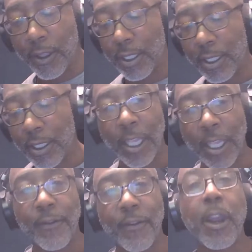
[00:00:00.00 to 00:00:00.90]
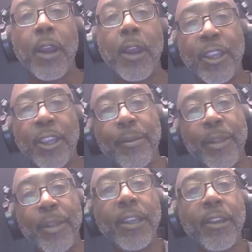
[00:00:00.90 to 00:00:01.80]
slave for
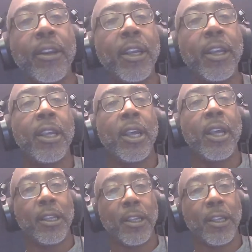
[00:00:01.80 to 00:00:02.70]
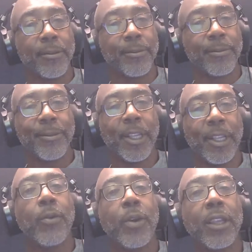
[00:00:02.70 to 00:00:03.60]
Airbnb here.
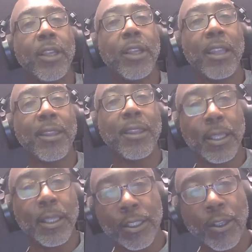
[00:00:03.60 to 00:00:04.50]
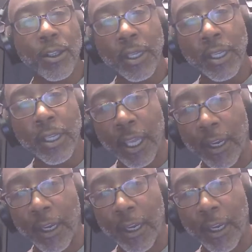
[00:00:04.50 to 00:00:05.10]
Anyway, I think this is going to kind